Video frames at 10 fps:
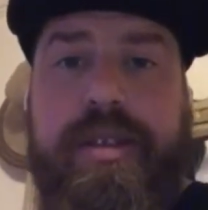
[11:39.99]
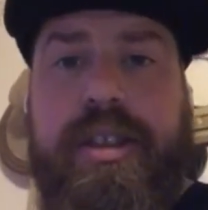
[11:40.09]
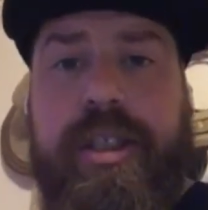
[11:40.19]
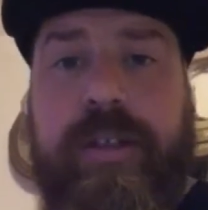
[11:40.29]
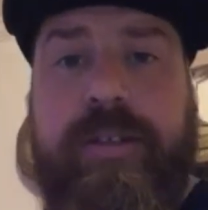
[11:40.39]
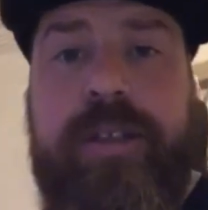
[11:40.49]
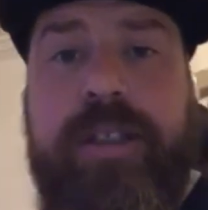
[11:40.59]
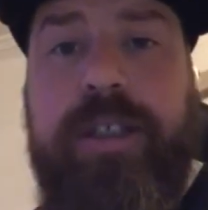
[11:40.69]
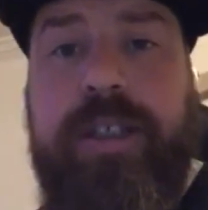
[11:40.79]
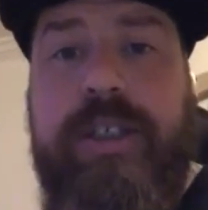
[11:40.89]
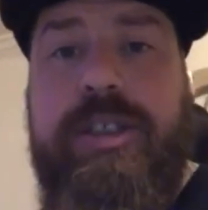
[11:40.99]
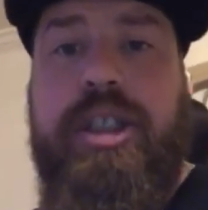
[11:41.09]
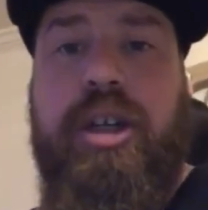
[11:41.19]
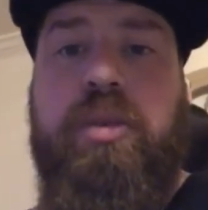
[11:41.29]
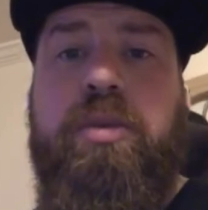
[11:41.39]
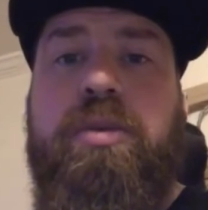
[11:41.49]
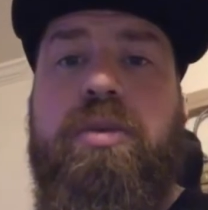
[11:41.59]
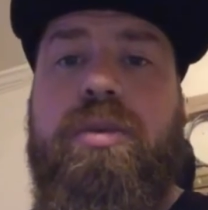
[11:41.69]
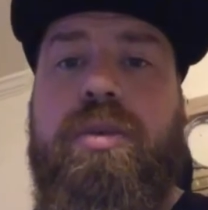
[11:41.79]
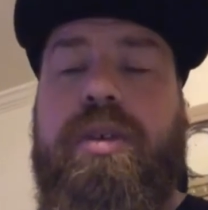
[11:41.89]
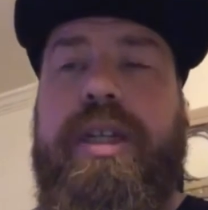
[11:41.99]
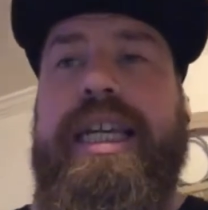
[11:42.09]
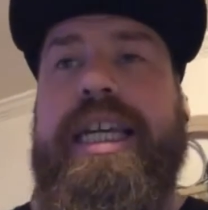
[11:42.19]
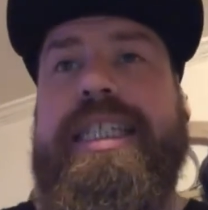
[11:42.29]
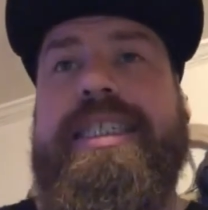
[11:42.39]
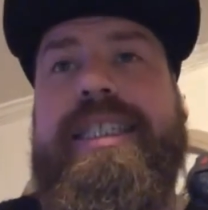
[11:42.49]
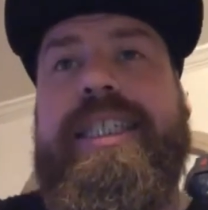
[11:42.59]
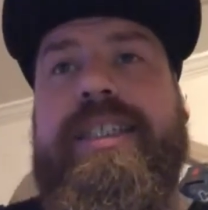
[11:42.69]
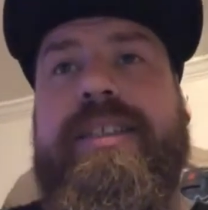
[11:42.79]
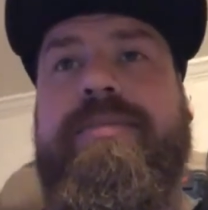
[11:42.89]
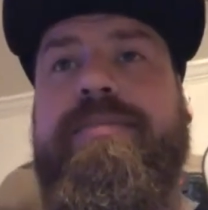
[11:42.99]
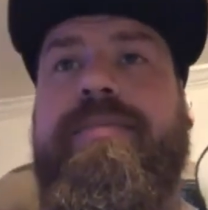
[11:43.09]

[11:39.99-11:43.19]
you know. So it's the